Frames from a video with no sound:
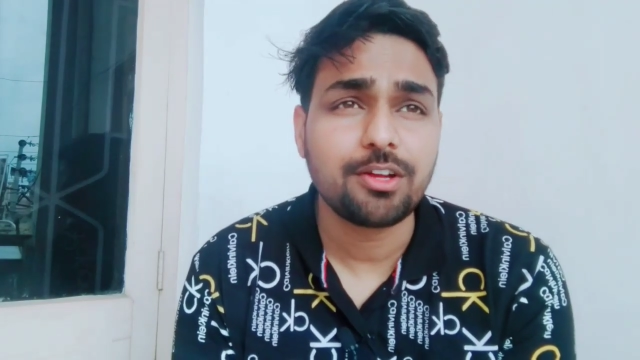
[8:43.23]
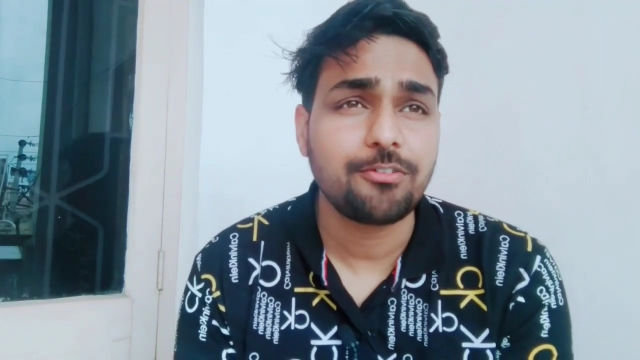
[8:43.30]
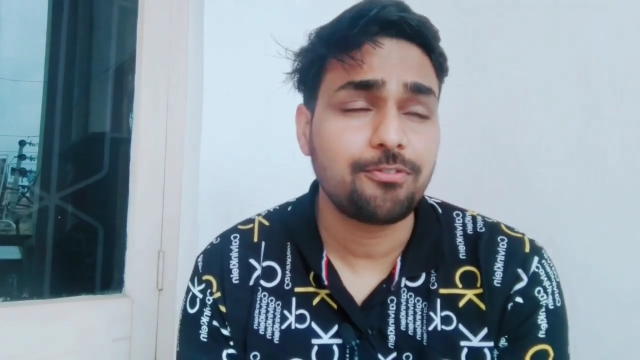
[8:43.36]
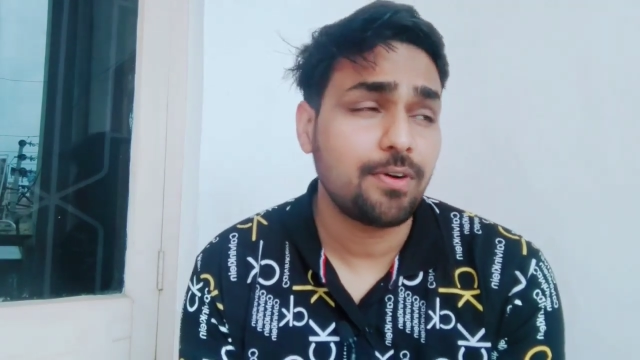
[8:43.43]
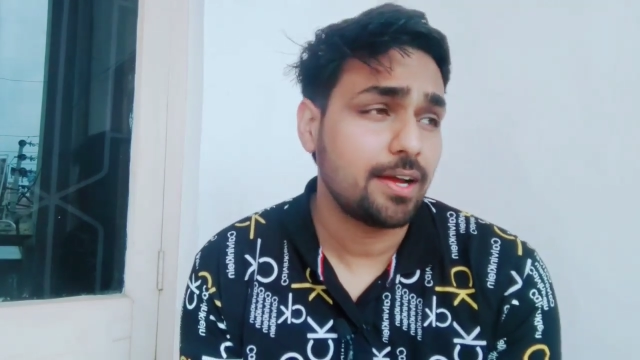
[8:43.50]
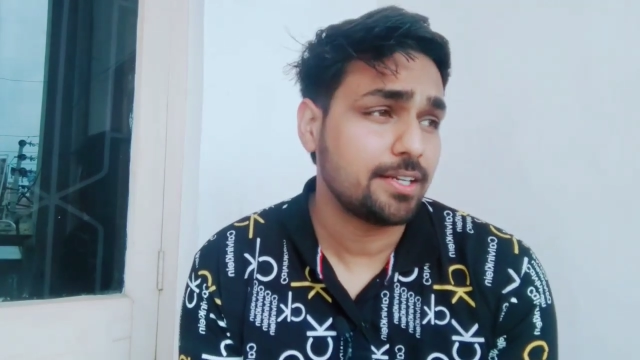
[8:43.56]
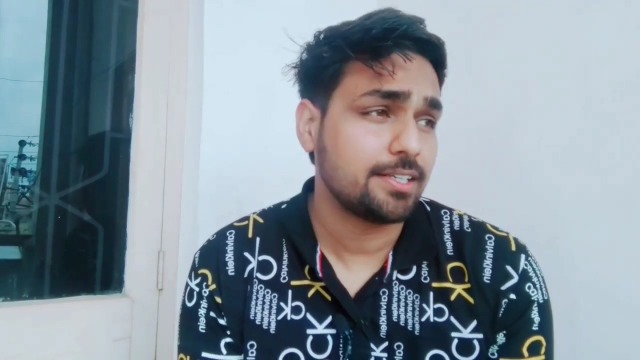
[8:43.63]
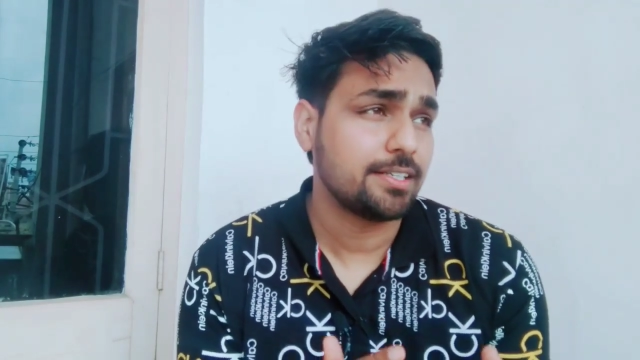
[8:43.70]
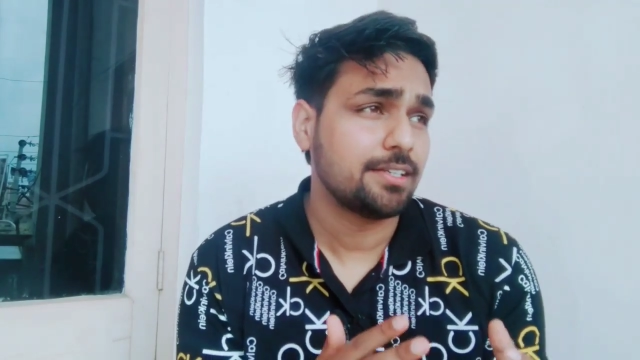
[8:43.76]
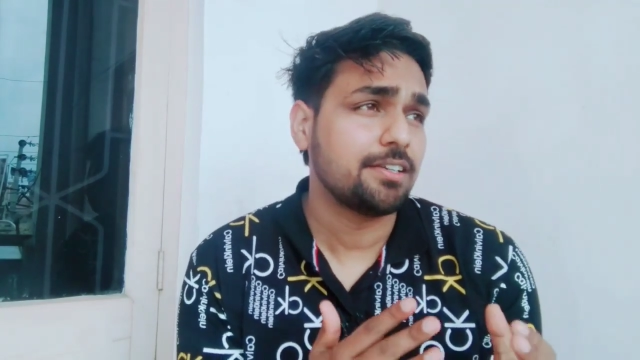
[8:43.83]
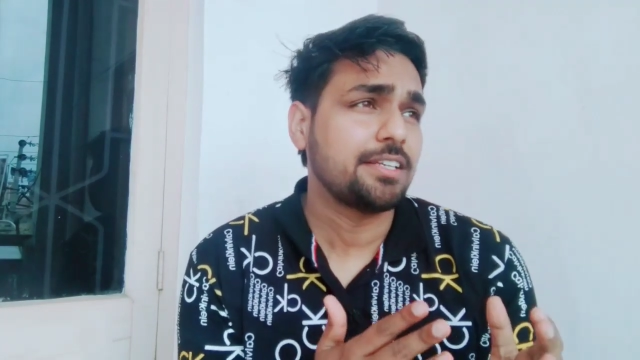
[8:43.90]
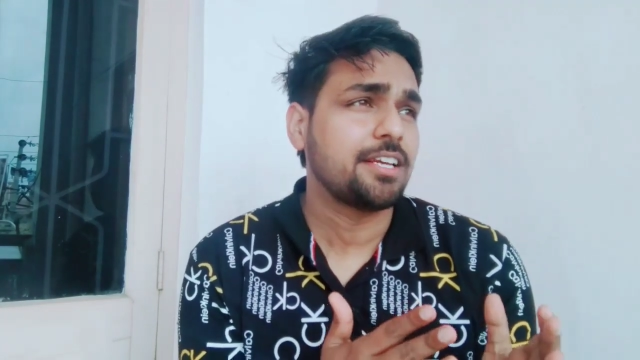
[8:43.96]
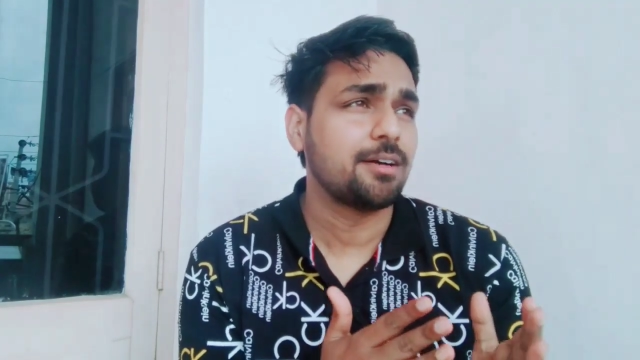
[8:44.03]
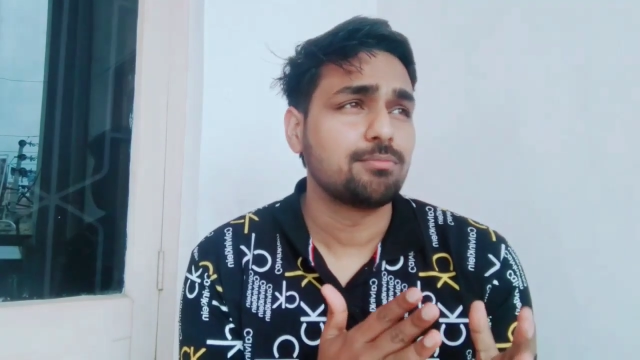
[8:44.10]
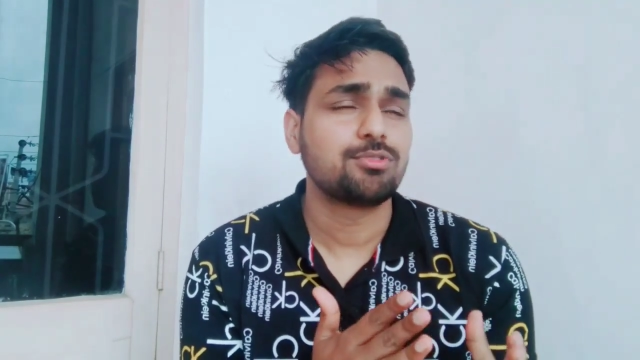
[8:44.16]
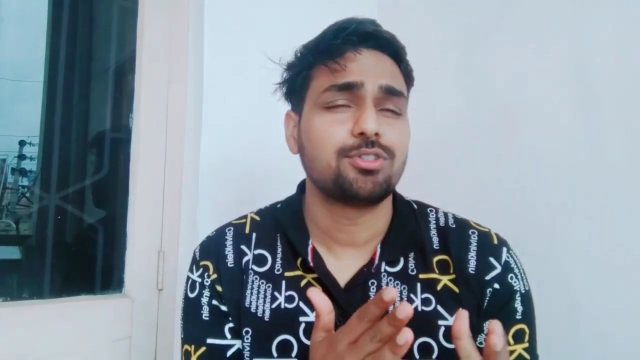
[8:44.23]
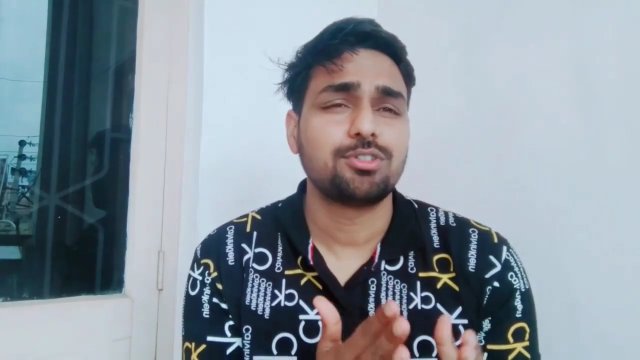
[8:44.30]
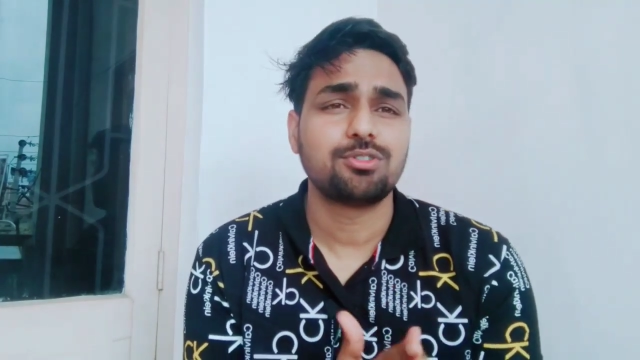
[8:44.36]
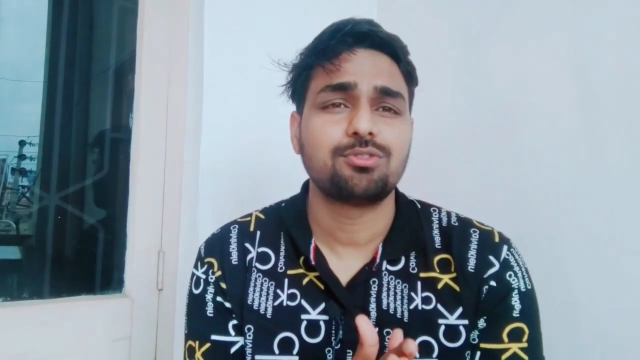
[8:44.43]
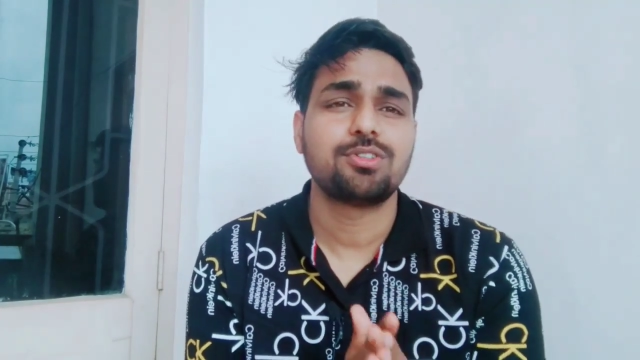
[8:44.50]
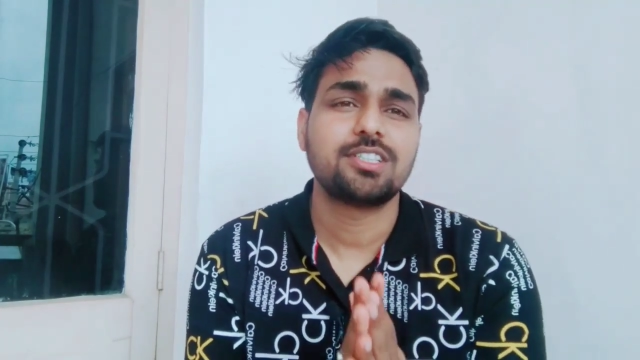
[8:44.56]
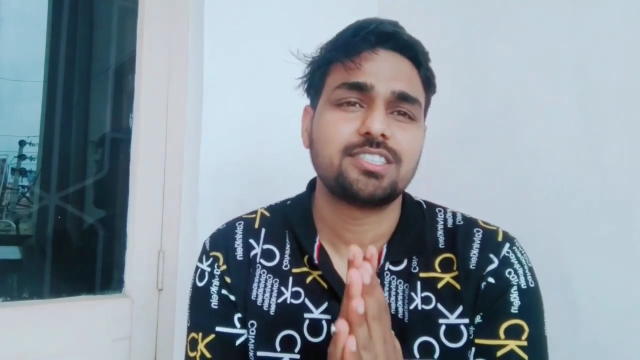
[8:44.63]
or if I didn't come to
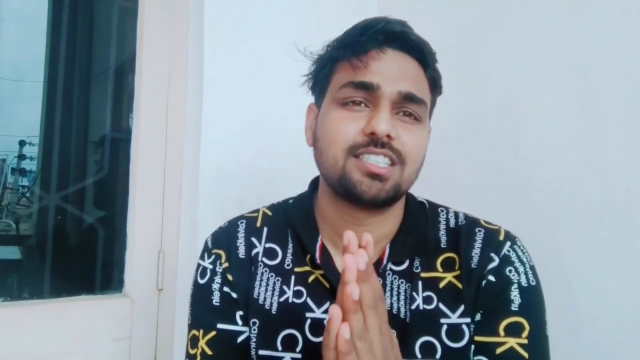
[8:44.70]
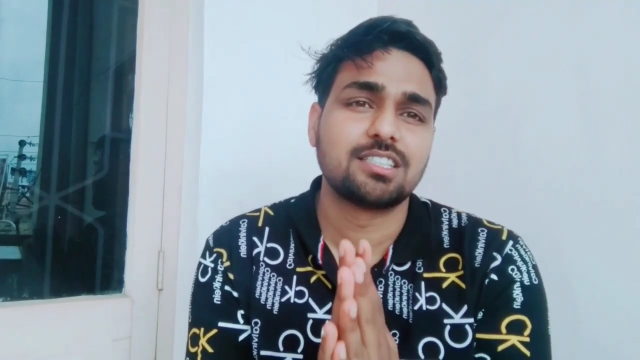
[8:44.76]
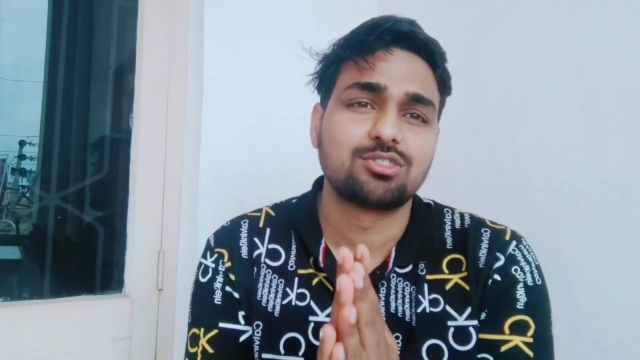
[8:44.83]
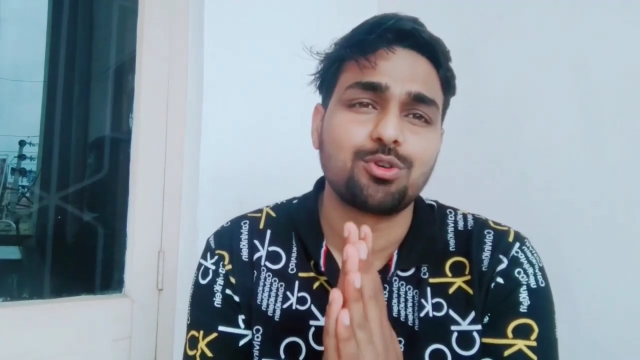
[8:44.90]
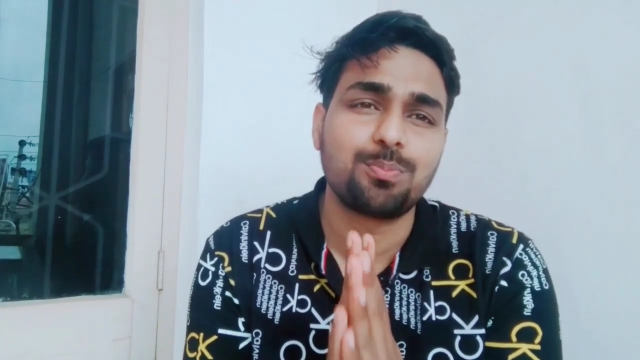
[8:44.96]
Indonesia,